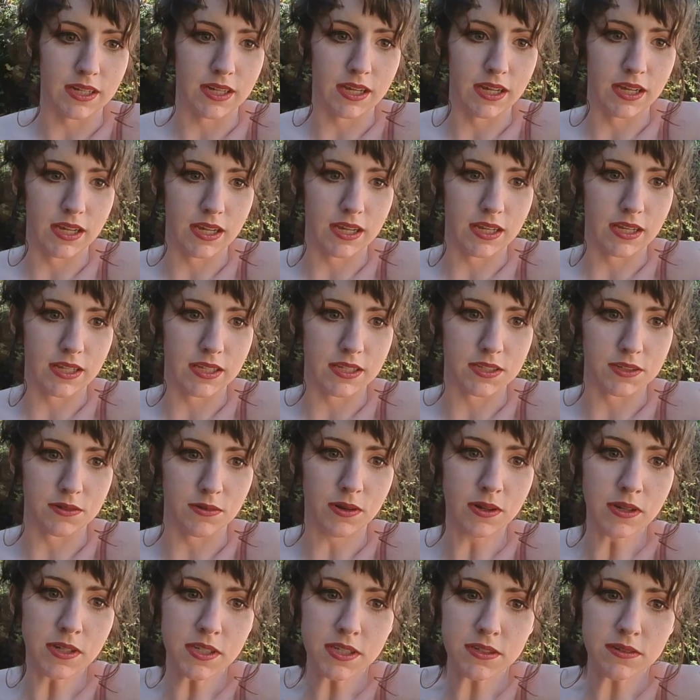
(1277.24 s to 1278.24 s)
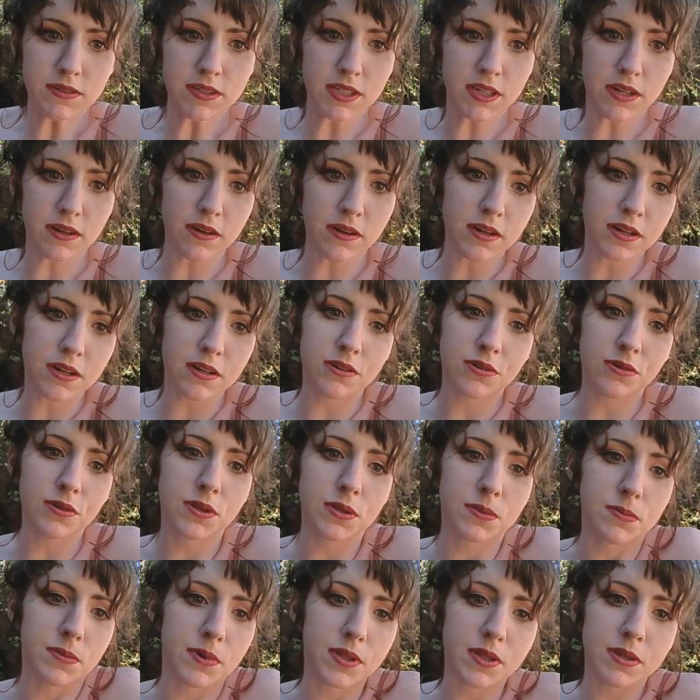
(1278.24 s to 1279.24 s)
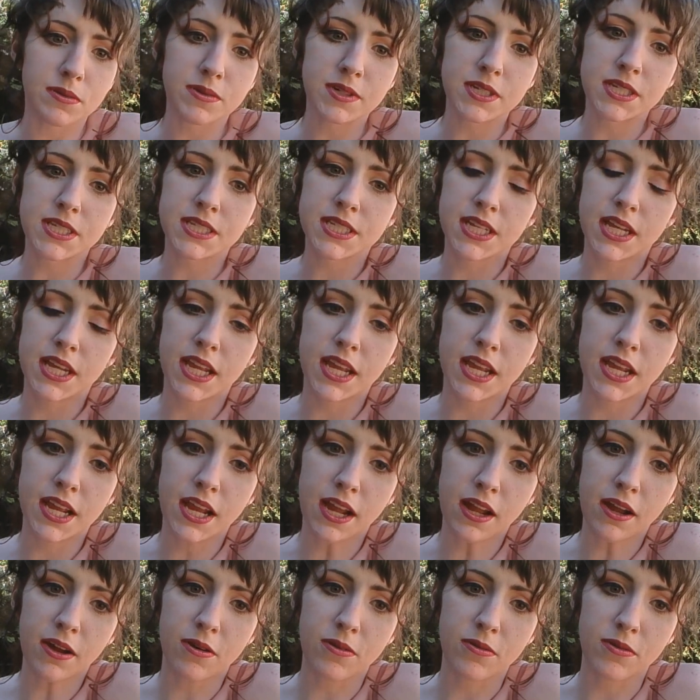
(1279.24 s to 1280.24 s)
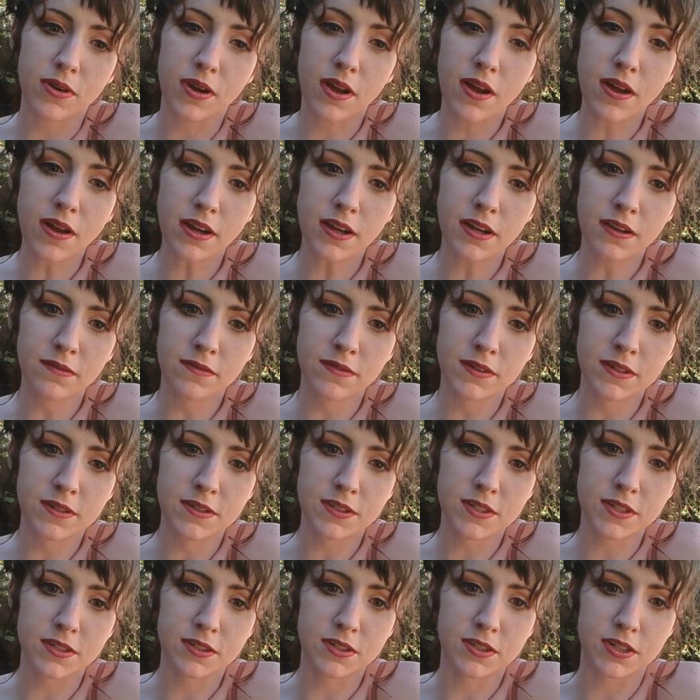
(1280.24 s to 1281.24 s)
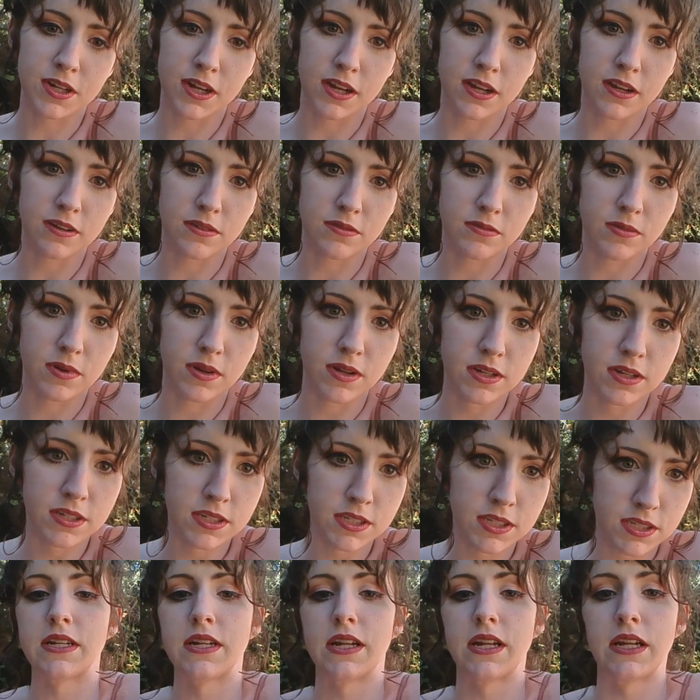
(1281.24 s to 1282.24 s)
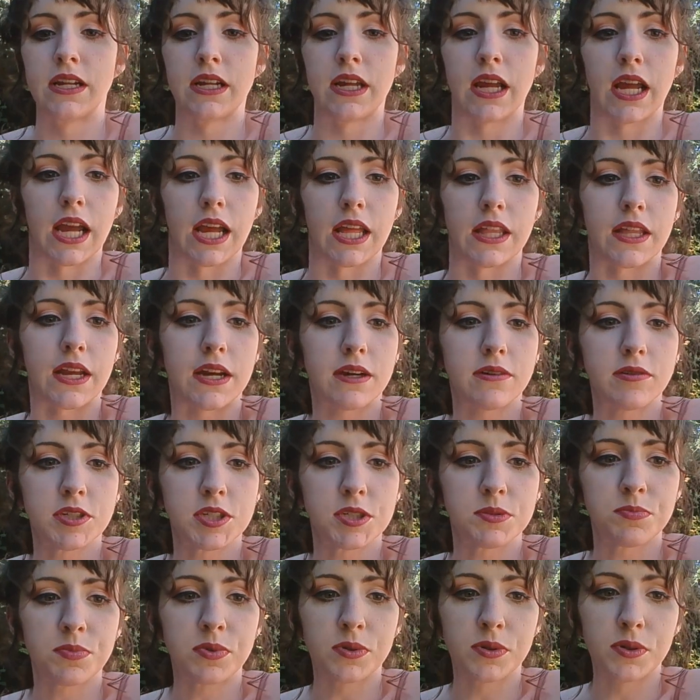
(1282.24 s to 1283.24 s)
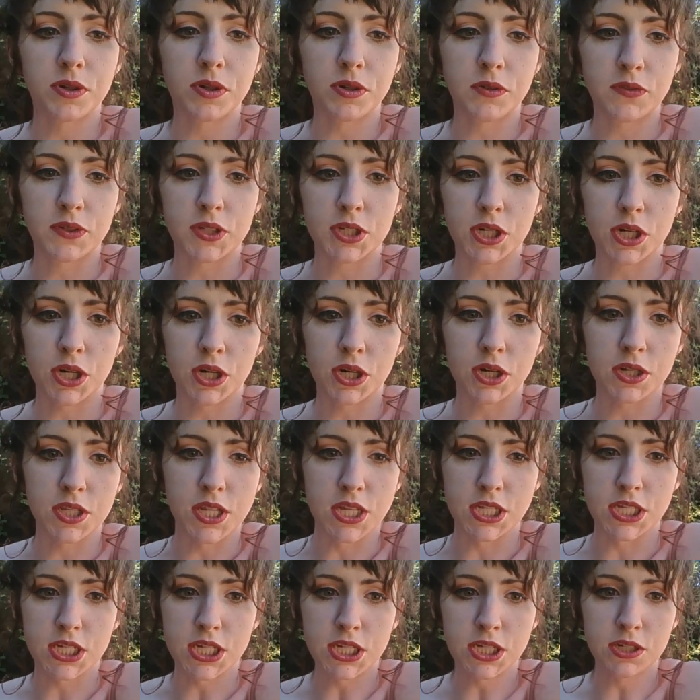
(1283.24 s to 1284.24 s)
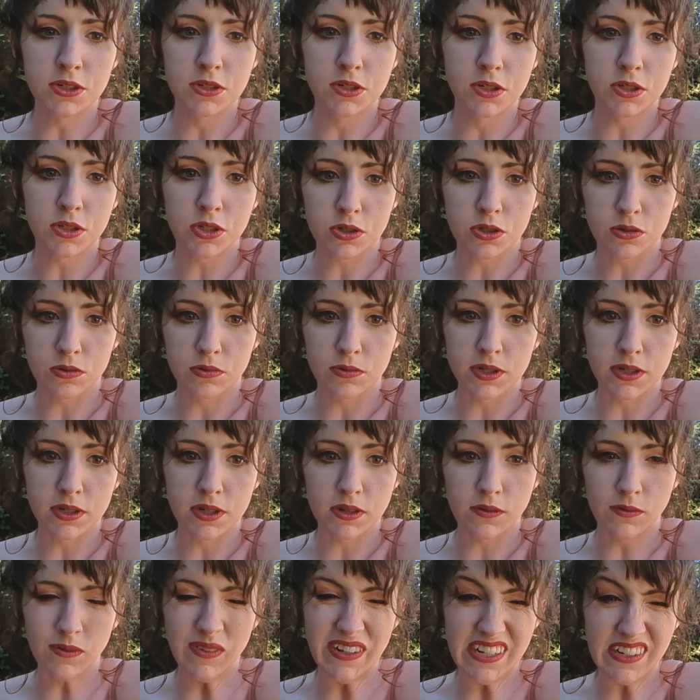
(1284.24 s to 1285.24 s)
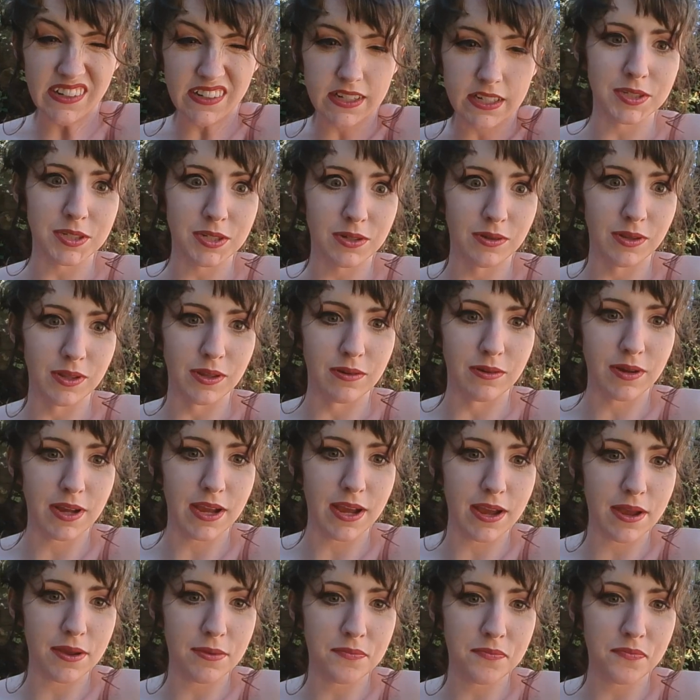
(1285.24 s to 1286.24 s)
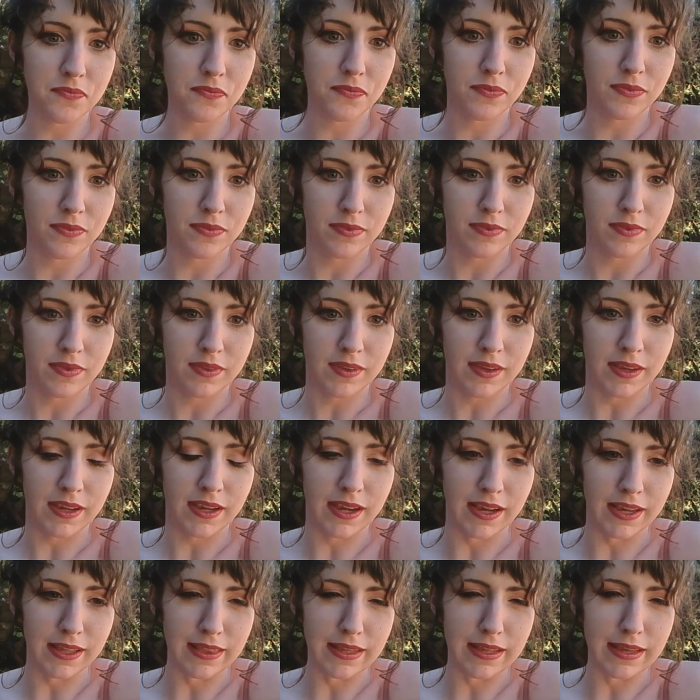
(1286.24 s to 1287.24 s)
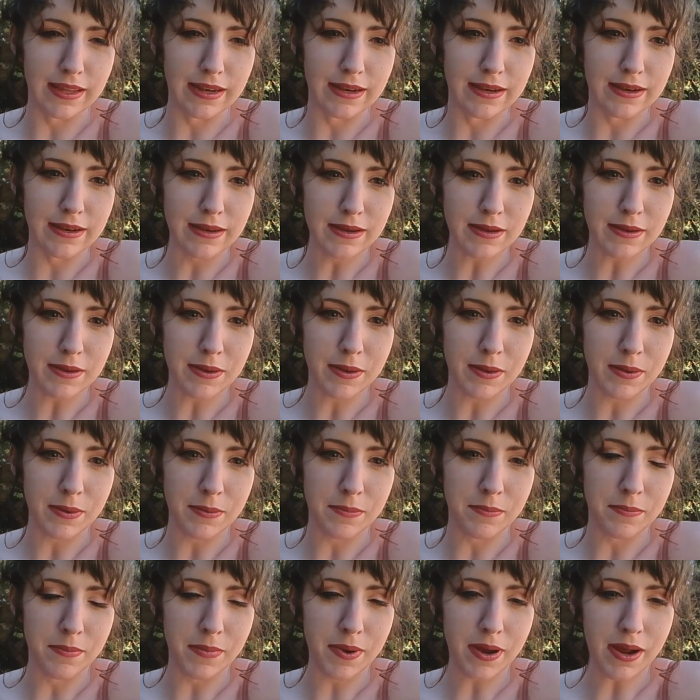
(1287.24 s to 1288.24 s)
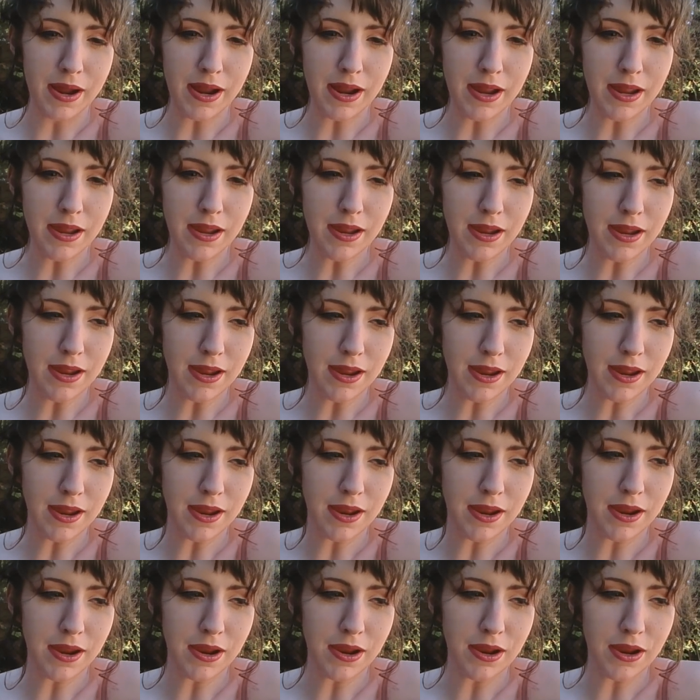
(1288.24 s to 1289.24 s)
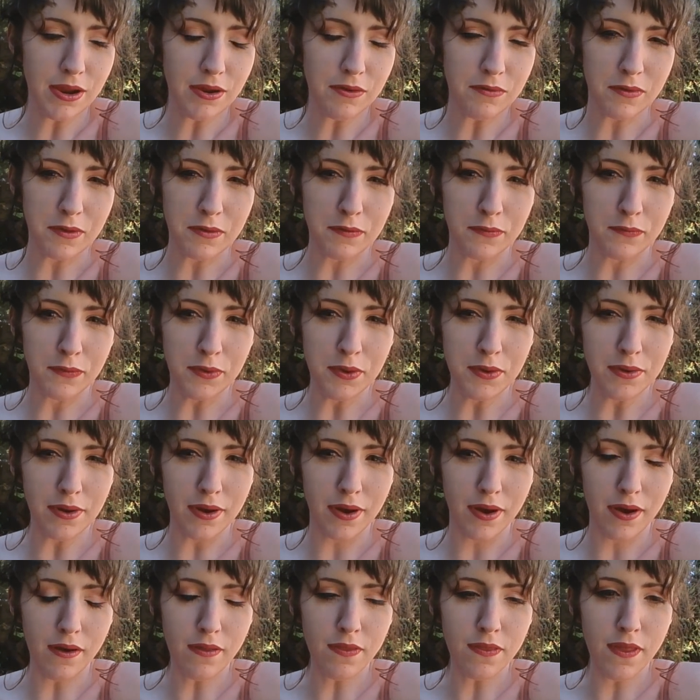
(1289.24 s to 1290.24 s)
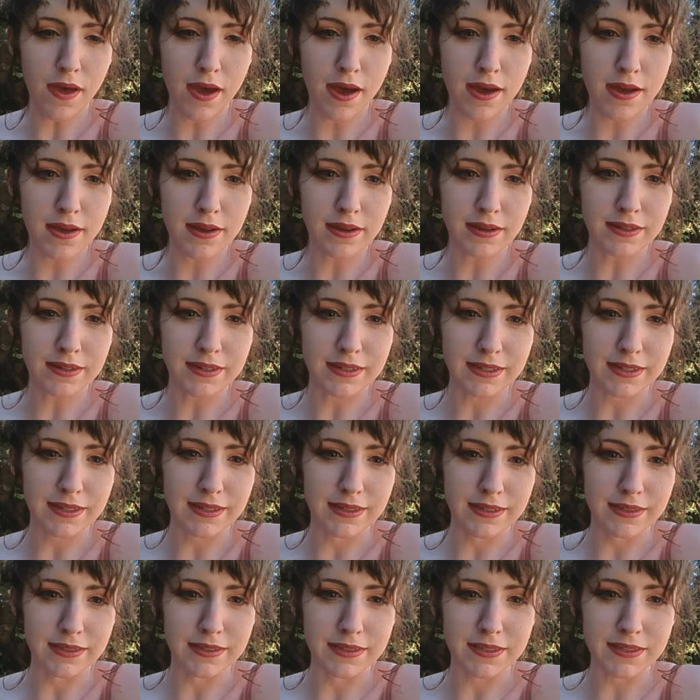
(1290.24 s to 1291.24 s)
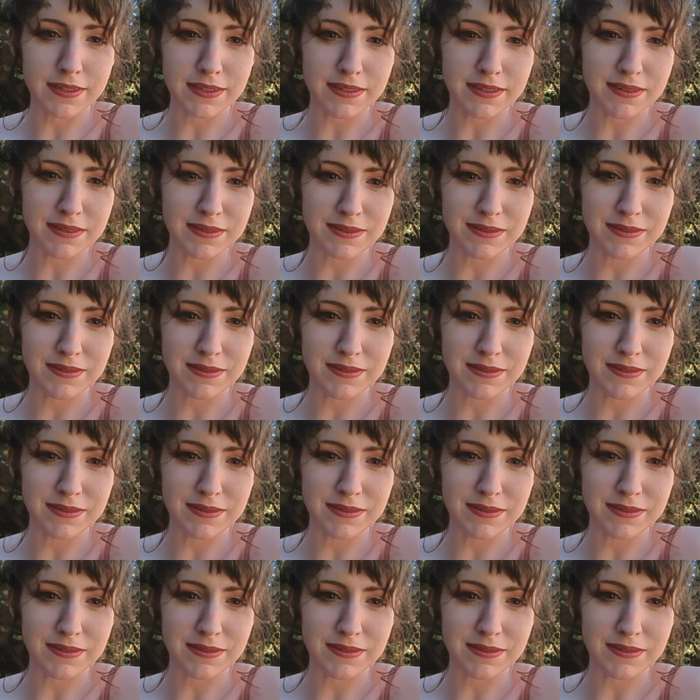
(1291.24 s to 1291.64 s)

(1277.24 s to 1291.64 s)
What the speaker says: And so also in the article, the mother was saying how not confused her child was, and that was proof to her that gender neutral rearing is totally okay. And then my refute on that is,